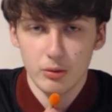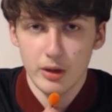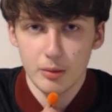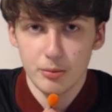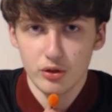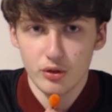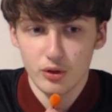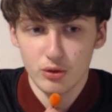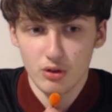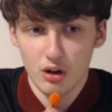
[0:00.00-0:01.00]
really puts a
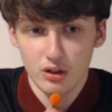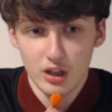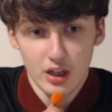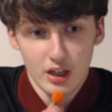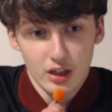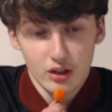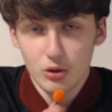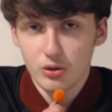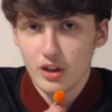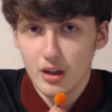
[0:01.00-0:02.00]
foot wrong. The
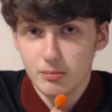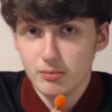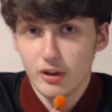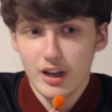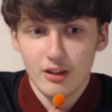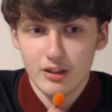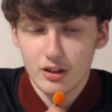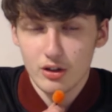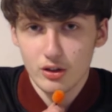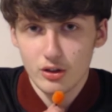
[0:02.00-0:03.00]
whole team. Brad Halliday
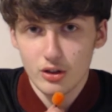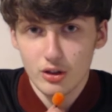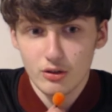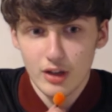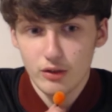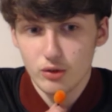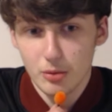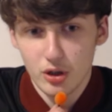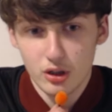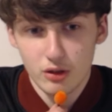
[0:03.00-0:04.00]
got the goal.
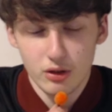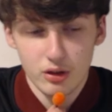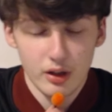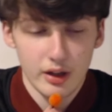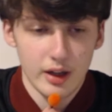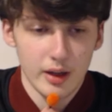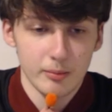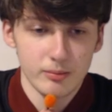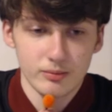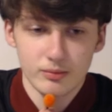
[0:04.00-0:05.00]
Advermola
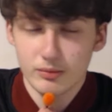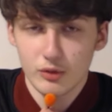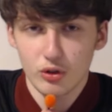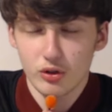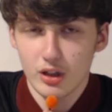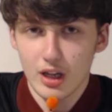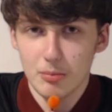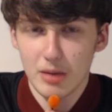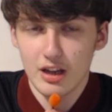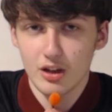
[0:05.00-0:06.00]
looks to keep
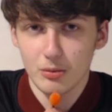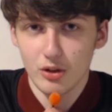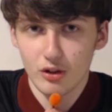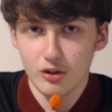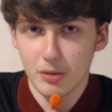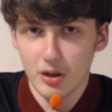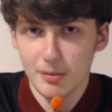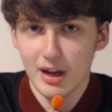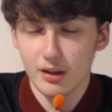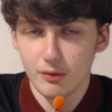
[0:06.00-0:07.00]
picking up knocks, but he's
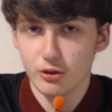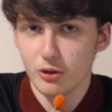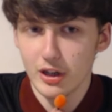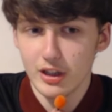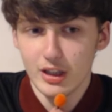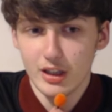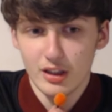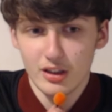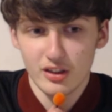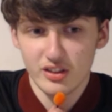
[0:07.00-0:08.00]
battling through it
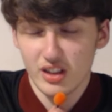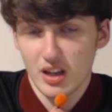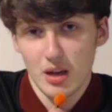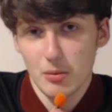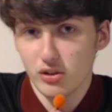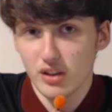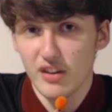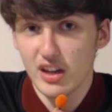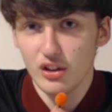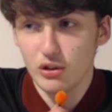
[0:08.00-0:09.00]
because he must have
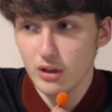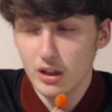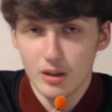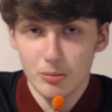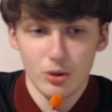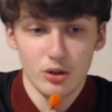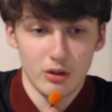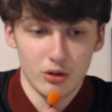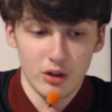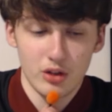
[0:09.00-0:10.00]
an injury. But
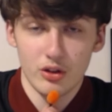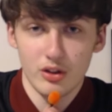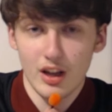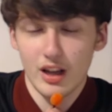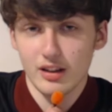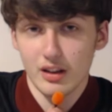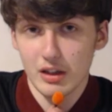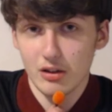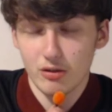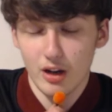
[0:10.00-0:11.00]
Lewis Richards and
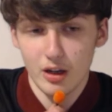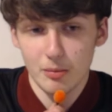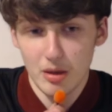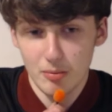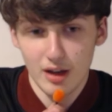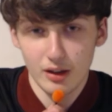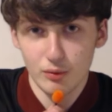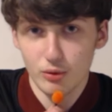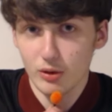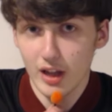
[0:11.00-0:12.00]
Tariq Wright have been battling
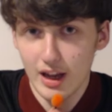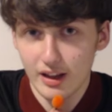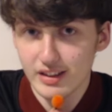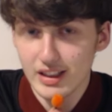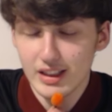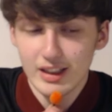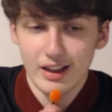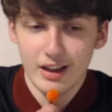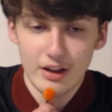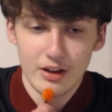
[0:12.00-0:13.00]
through theirs,
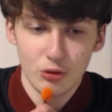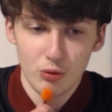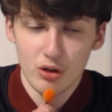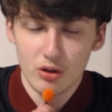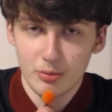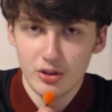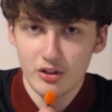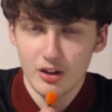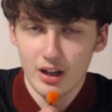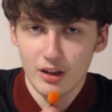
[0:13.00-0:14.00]
and there's real
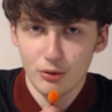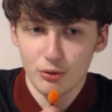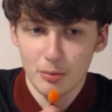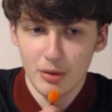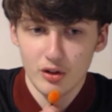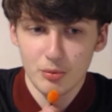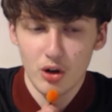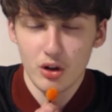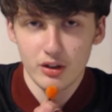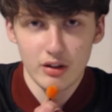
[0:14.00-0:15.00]
competition at the wing back
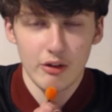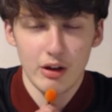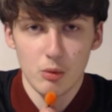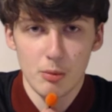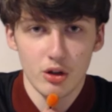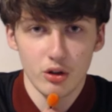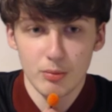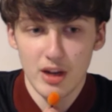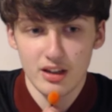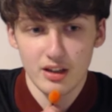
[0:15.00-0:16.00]
spot. And Teo Advermola's
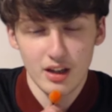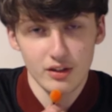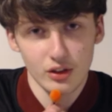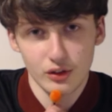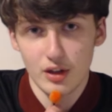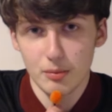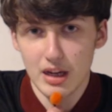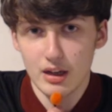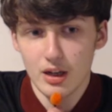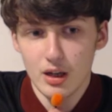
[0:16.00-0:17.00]
making it his because he's
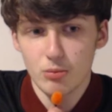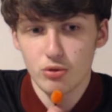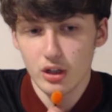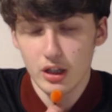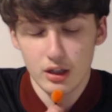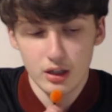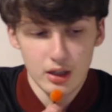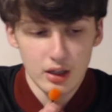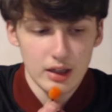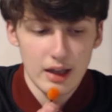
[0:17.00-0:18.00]
been brilliant.
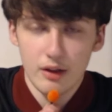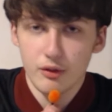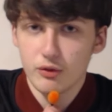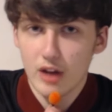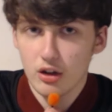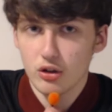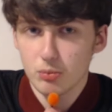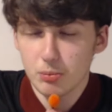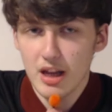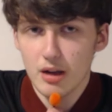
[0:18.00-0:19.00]
That
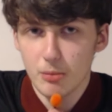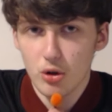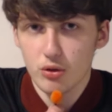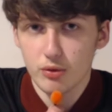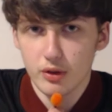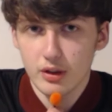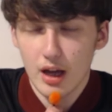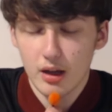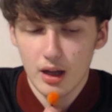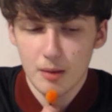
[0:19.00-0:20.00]
bit of move,
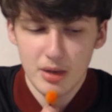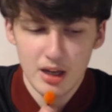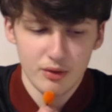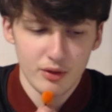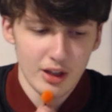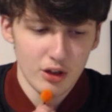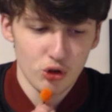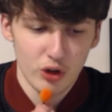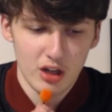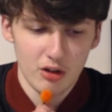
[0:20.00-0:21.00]
that bit of
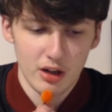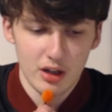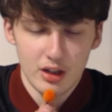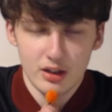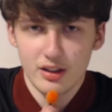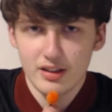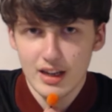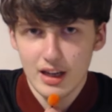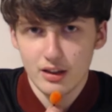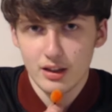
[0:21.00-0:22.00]
trickery, the
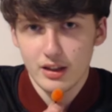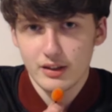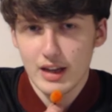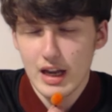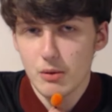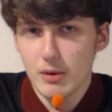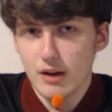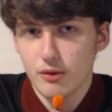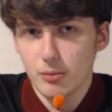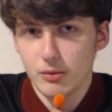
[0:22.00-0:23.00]
skill to get away
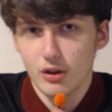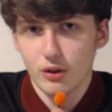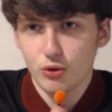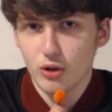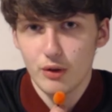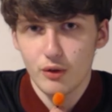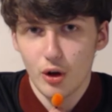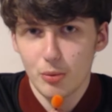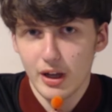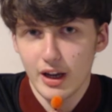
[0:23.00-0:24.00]
from those
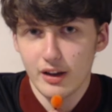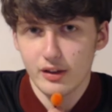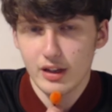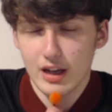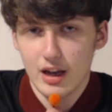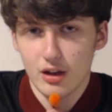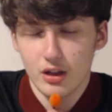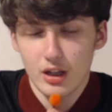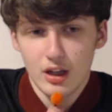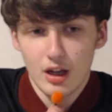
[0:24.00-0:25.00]
3-4 players to get in
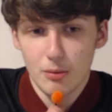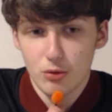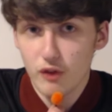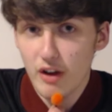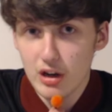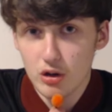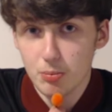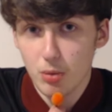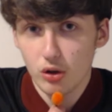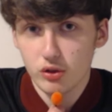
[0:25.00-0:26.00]
a very good
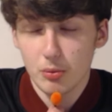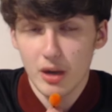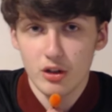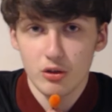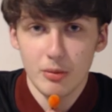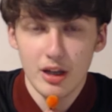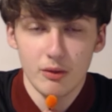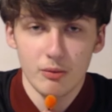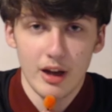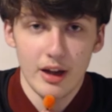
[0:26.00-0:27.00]
ball to Michael
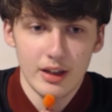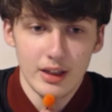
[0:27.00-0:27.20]
Mellon where